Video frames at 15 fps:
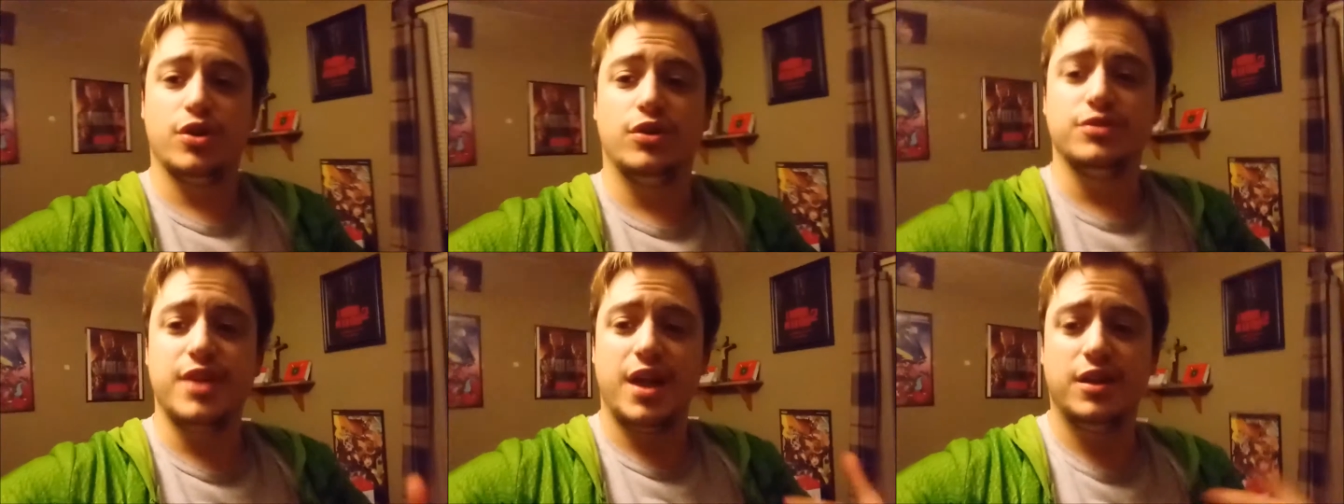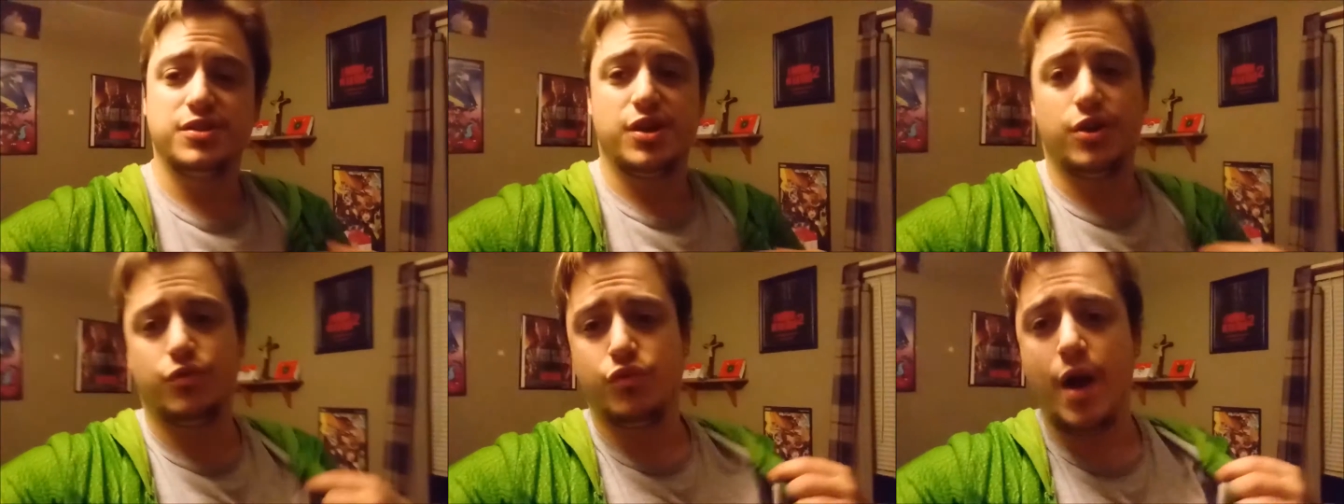and girls, that
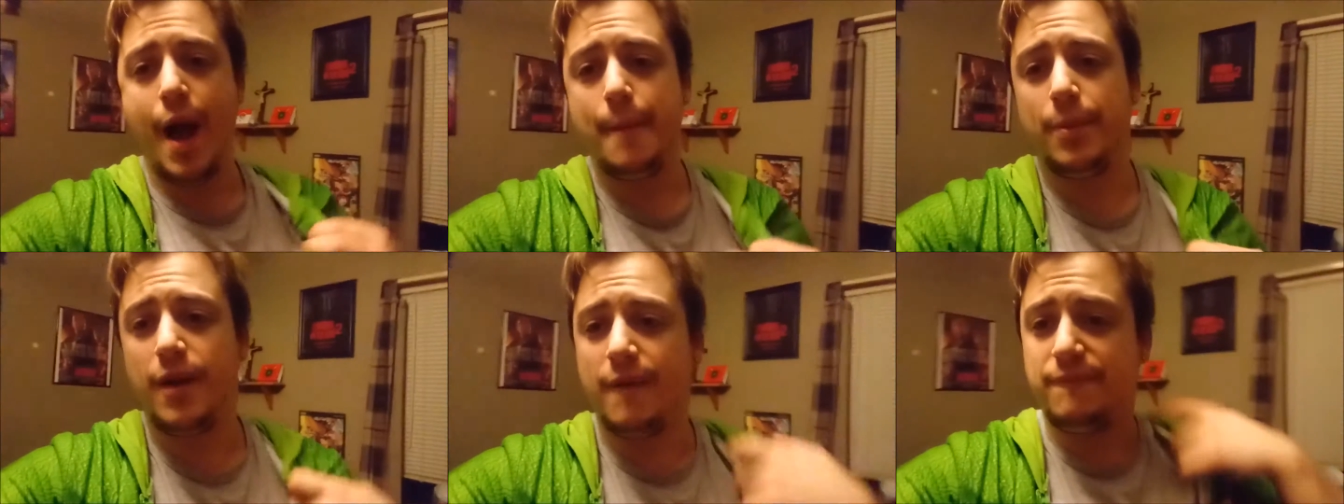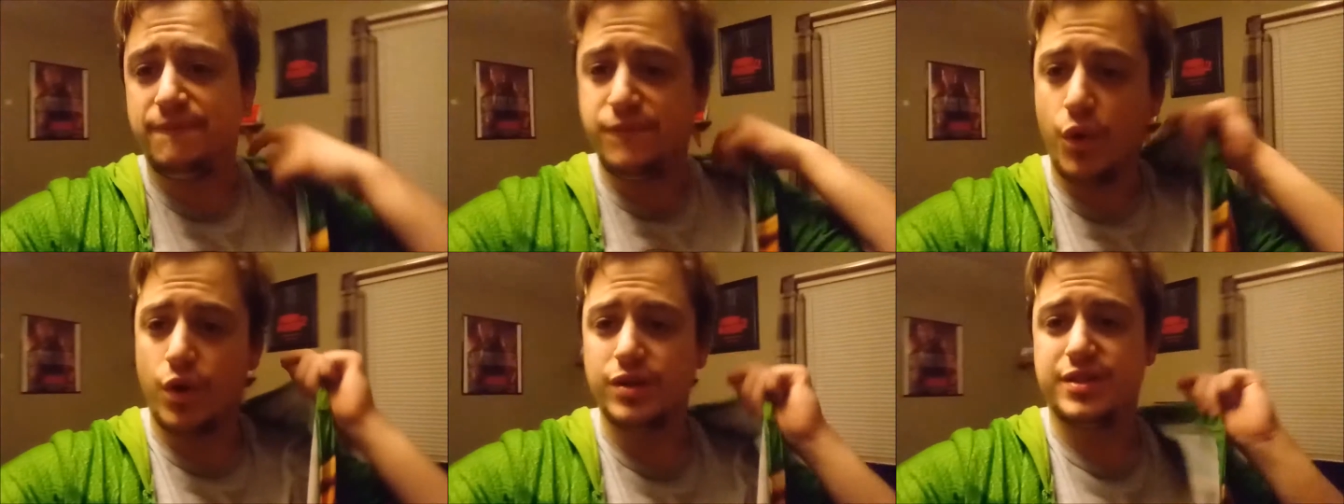is going to wrap it
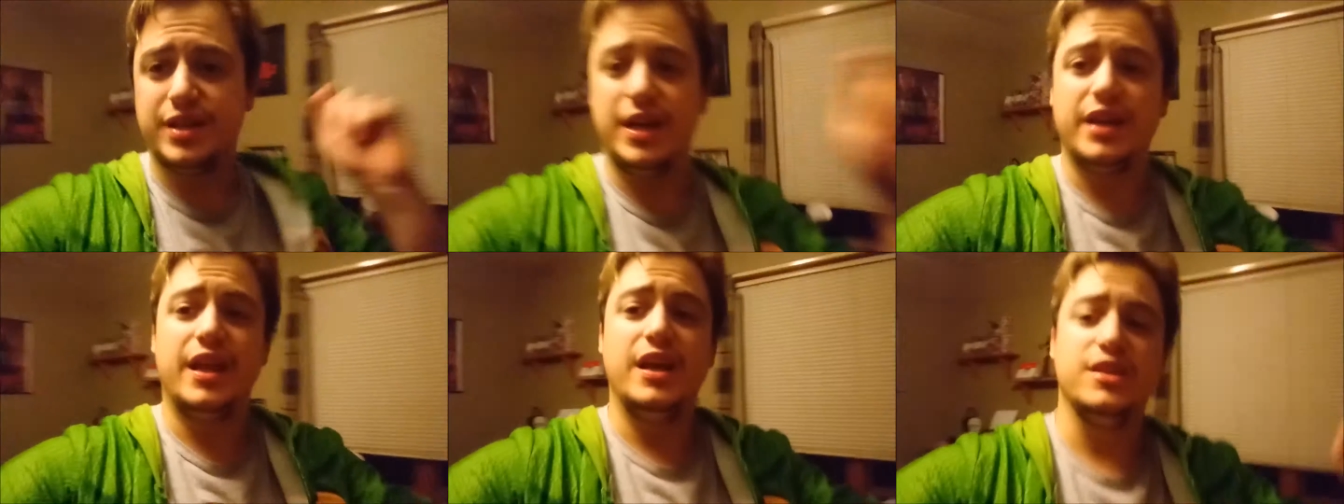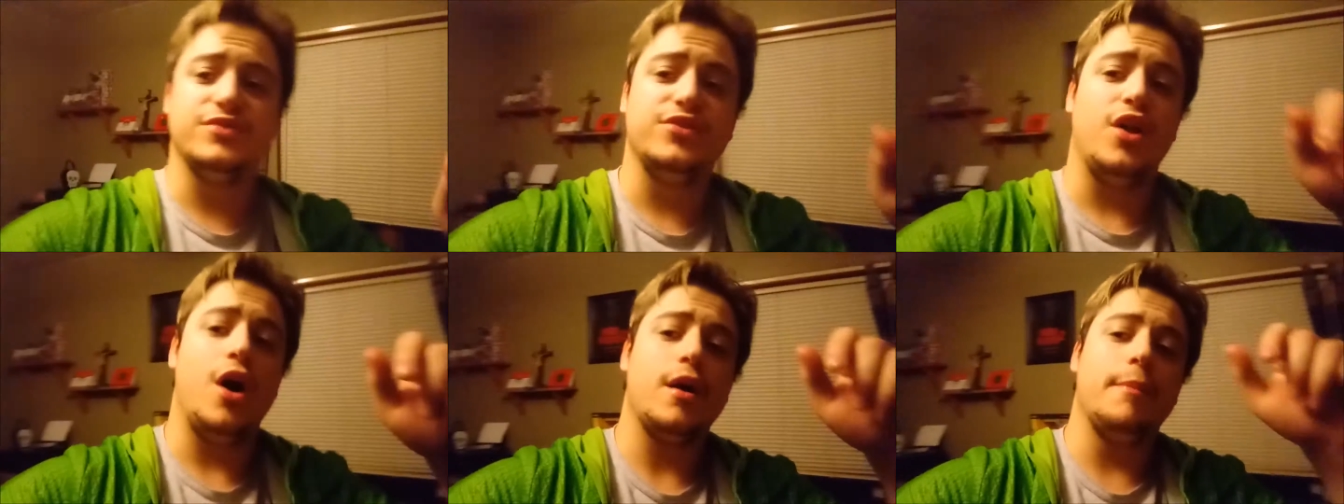up for
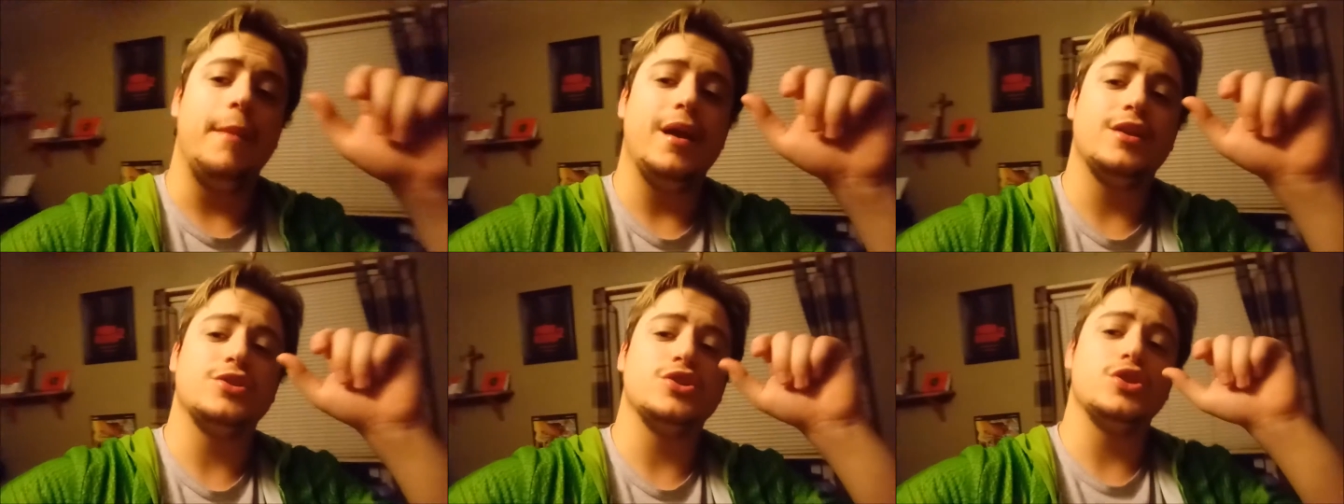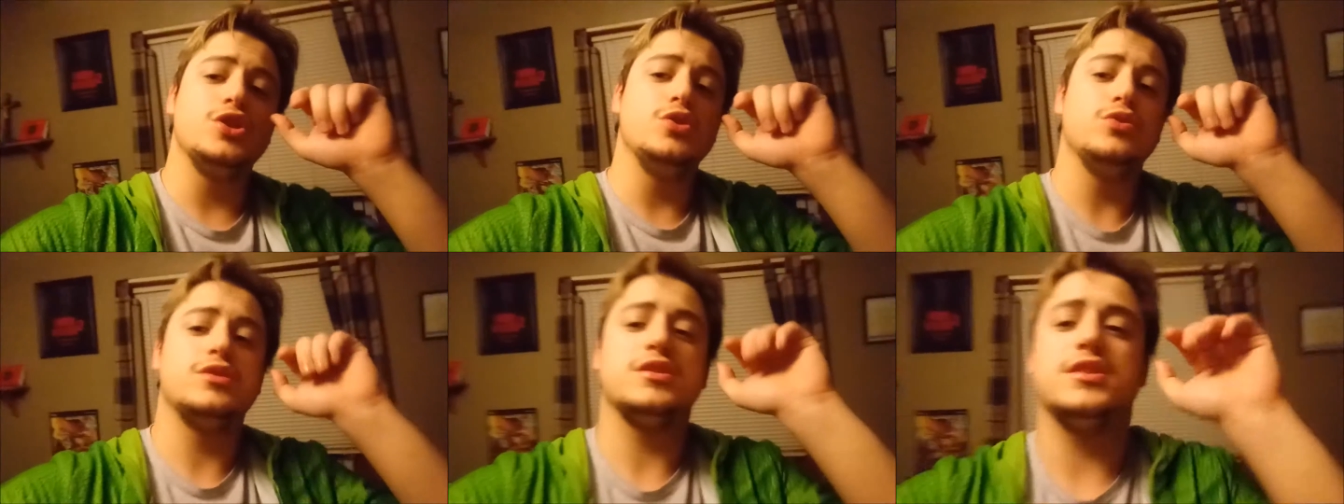today's vlog. Make sure you